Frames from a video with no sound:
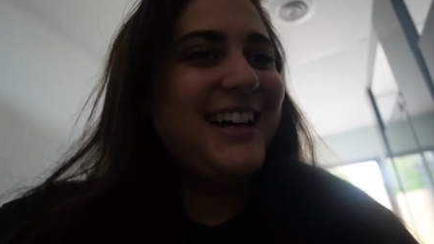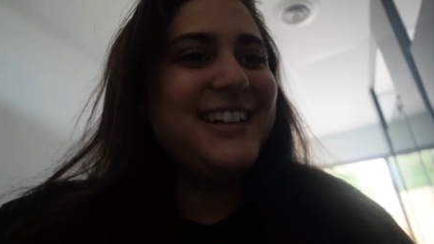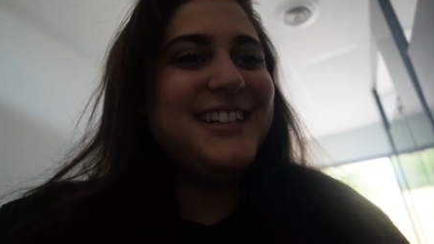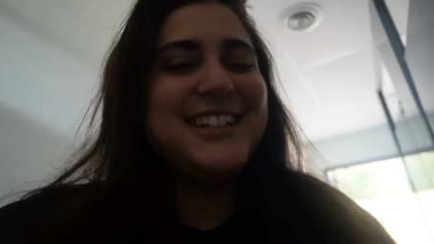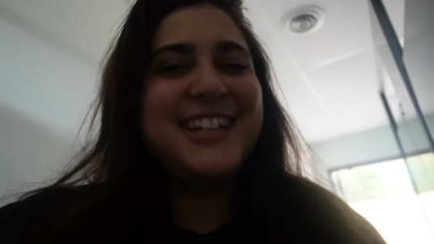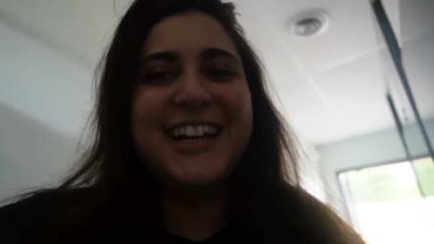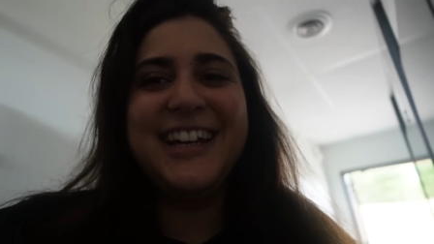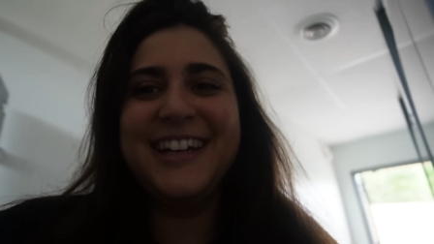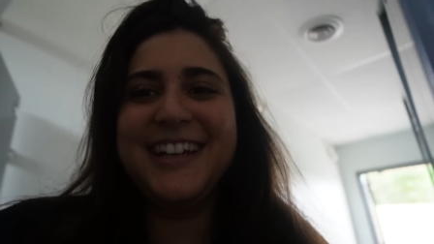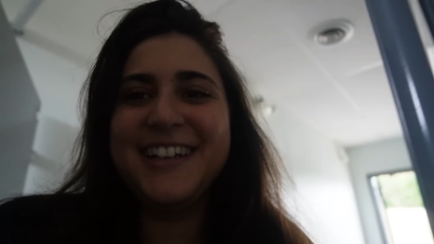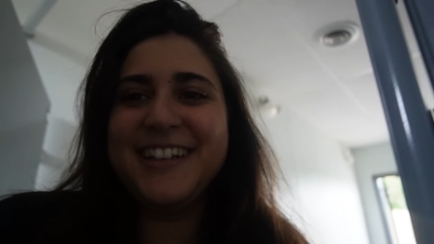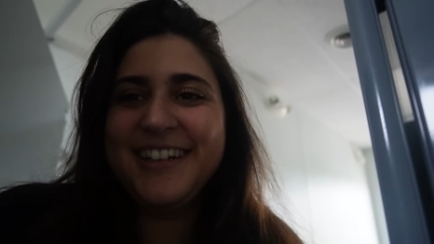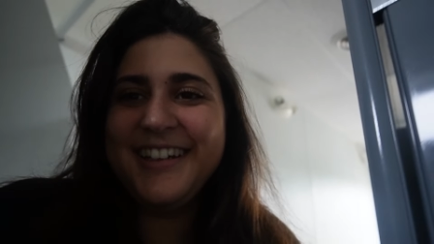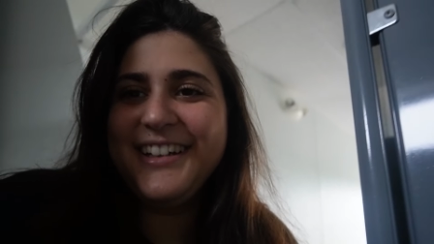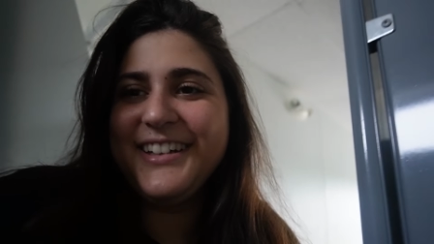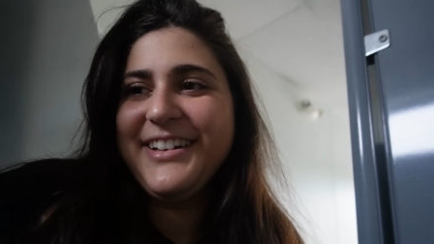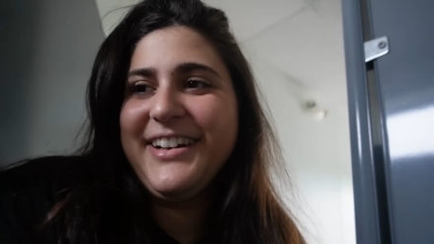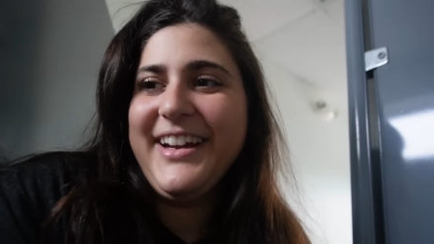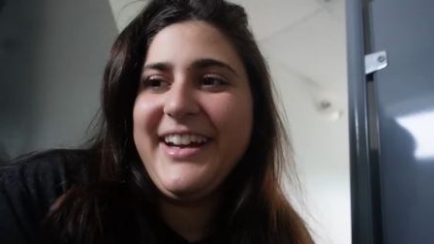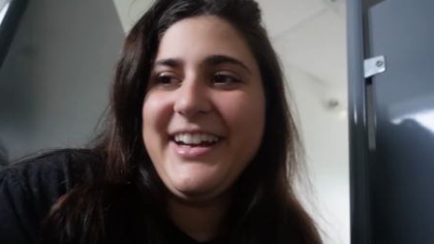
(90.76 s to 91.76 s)
I'll take
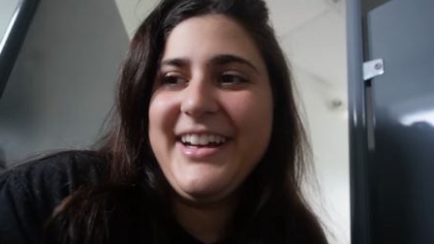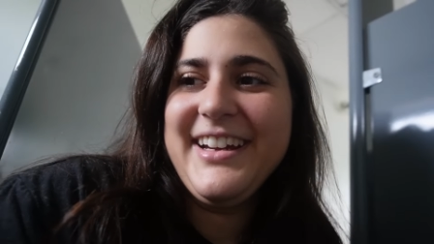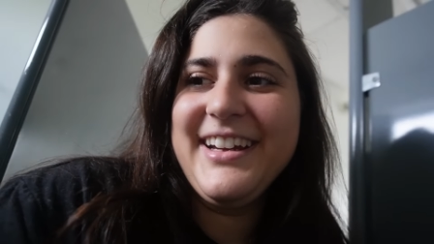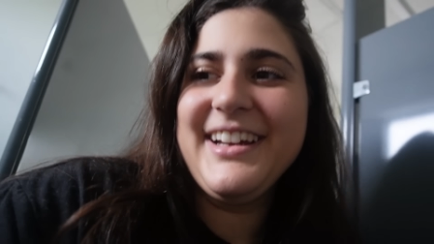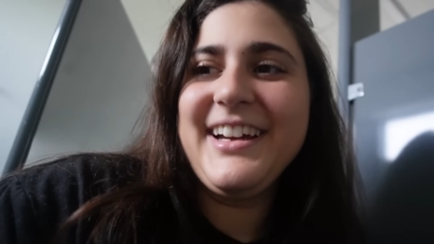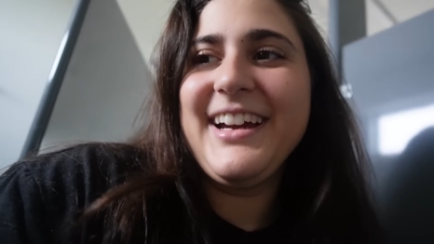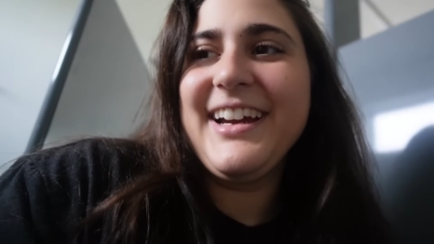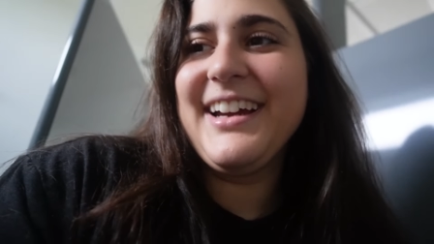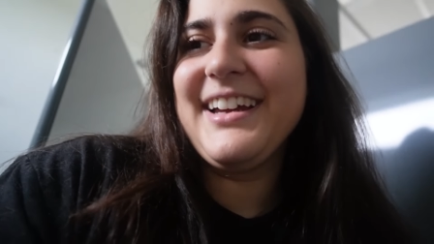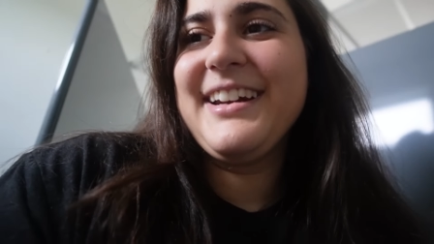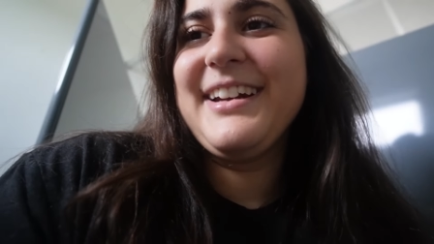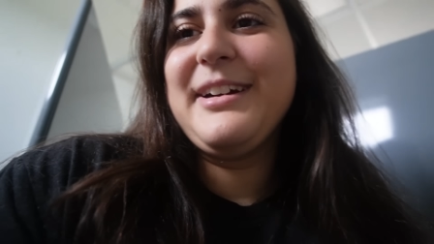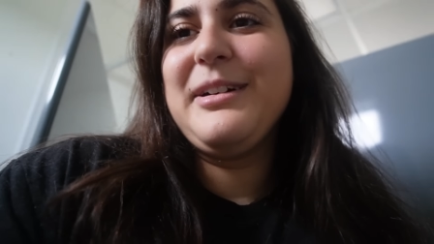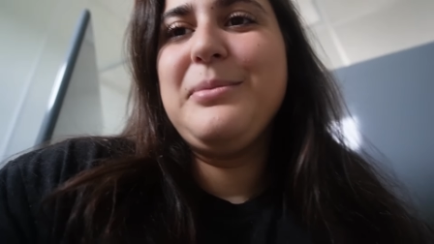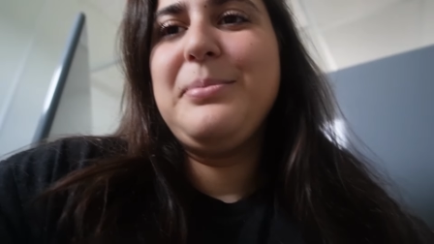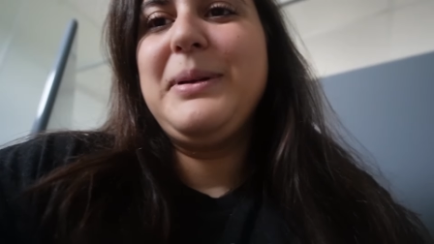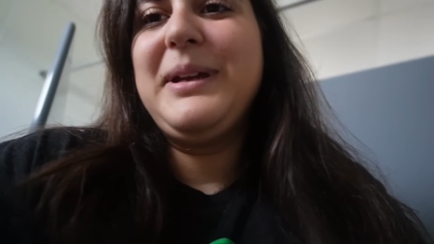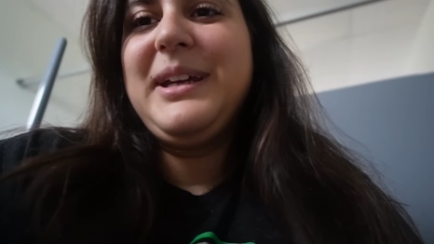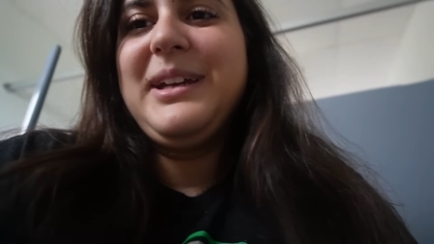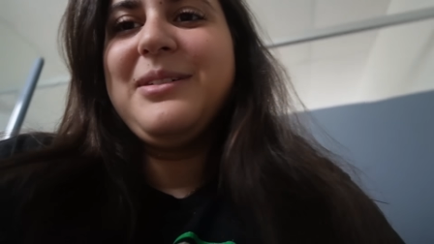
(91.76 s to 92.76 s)
it. Okay, I gotta go
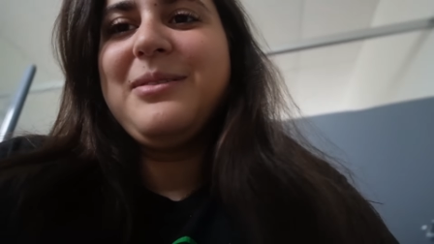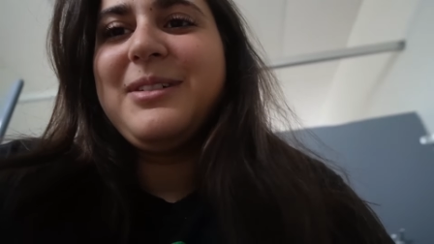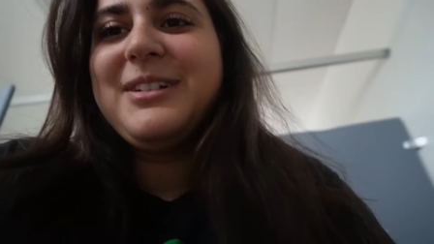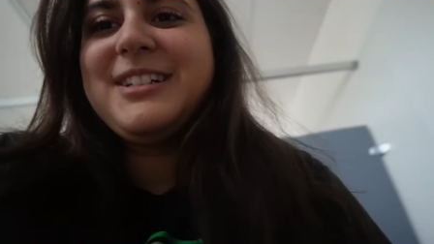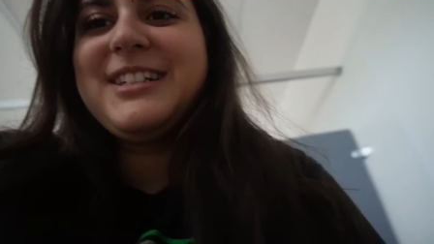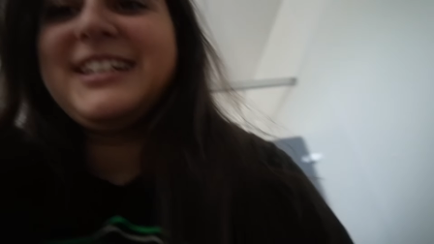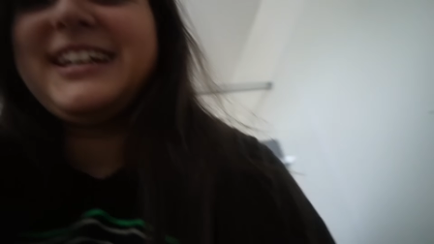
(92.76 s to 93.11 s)
pee. One